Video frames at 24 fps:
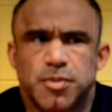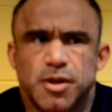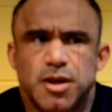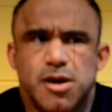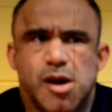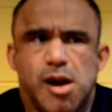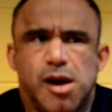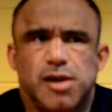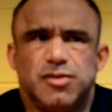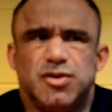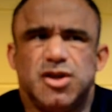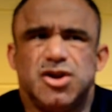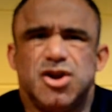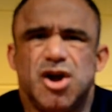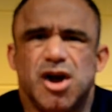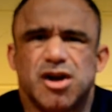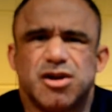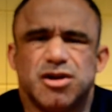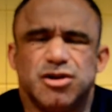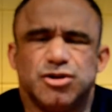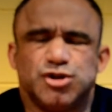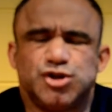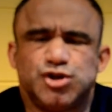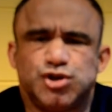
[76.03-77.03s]
and they're not
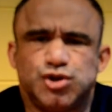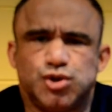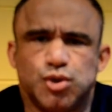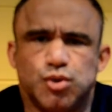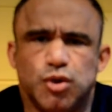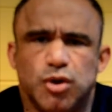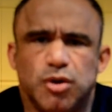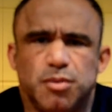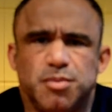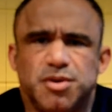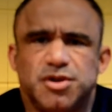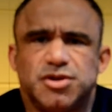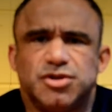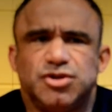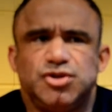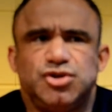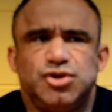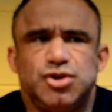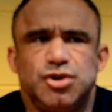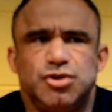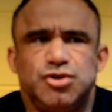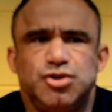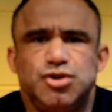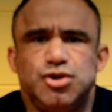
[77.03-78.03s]
gonna store because
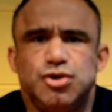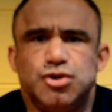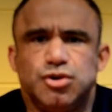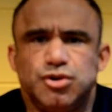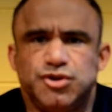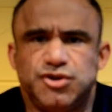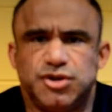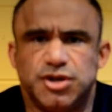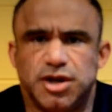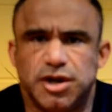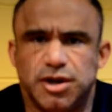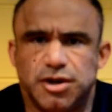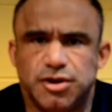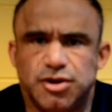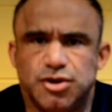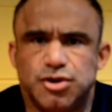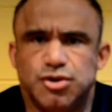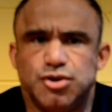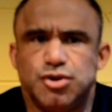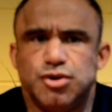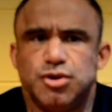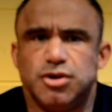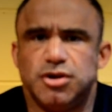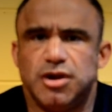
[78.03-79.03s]
you're using it, you're
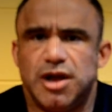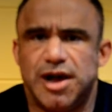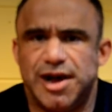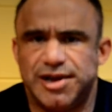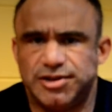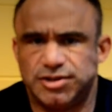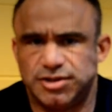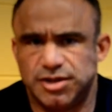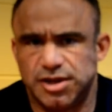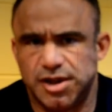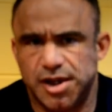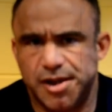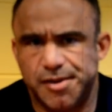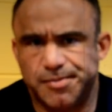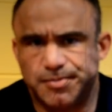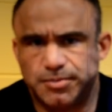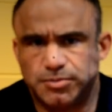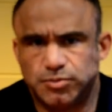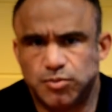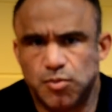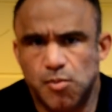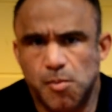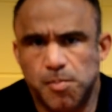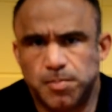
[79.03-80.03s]
utilizing it
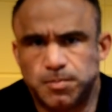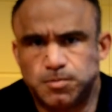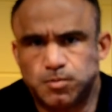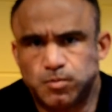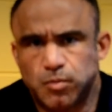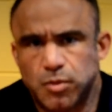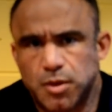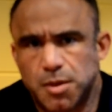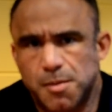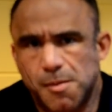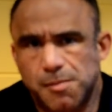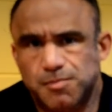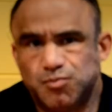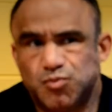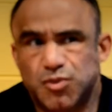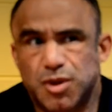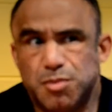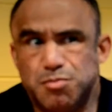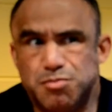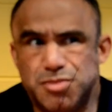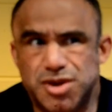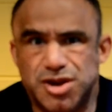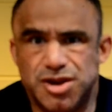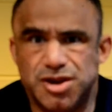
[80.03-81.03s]

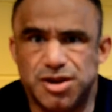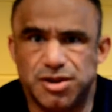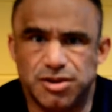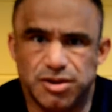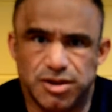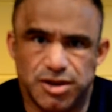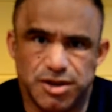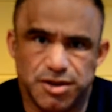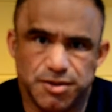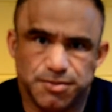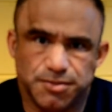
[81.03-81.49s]
immediately